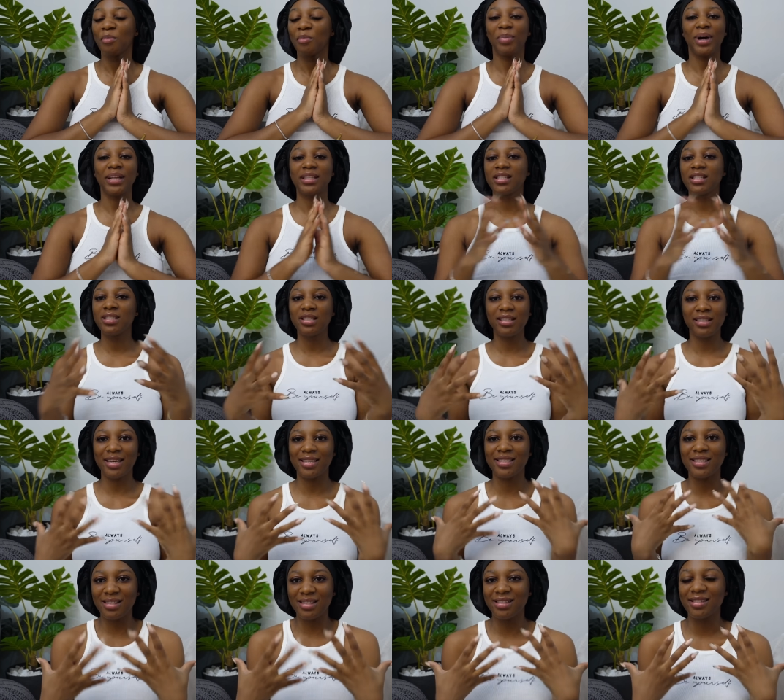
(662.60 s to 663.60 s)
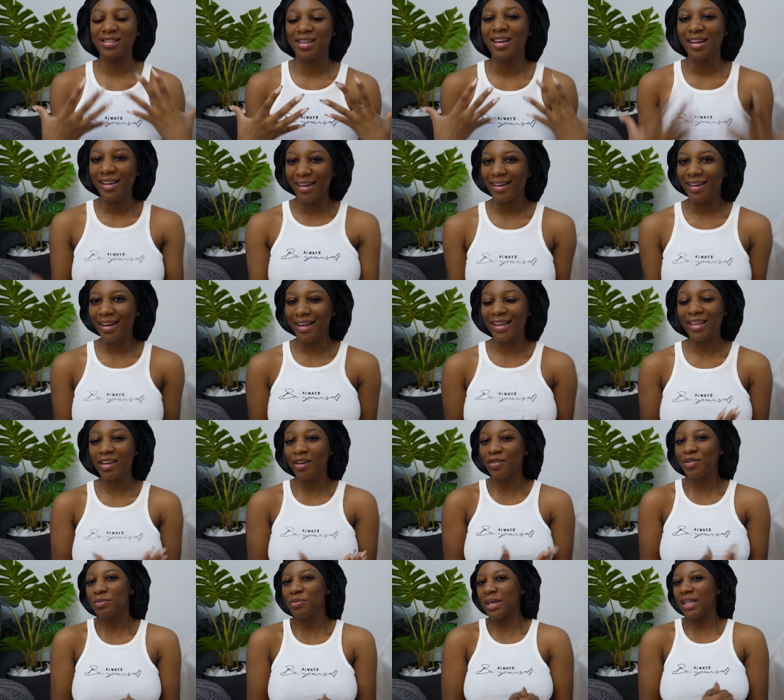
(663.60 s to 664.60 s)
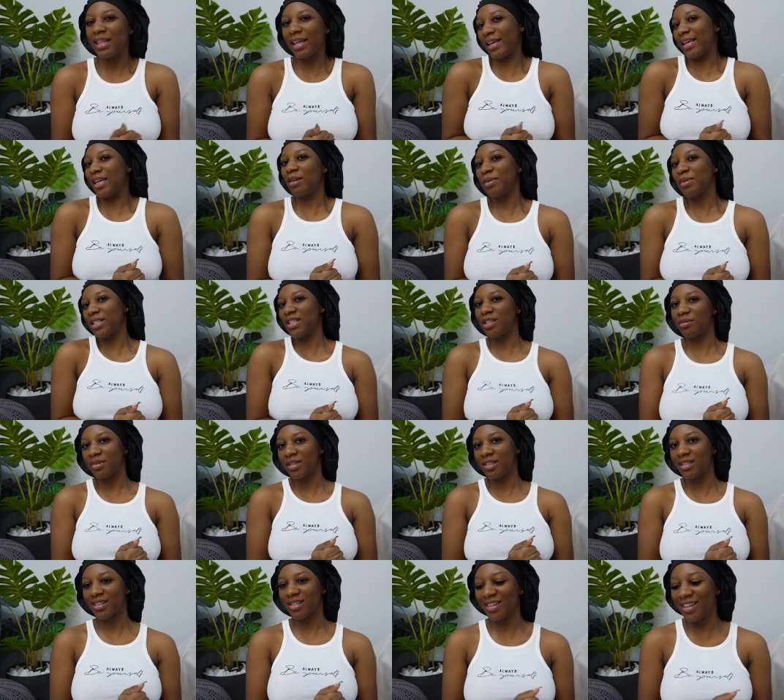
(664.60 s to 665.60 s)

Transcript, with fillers: patterns just it gives me the heebie-jeebies.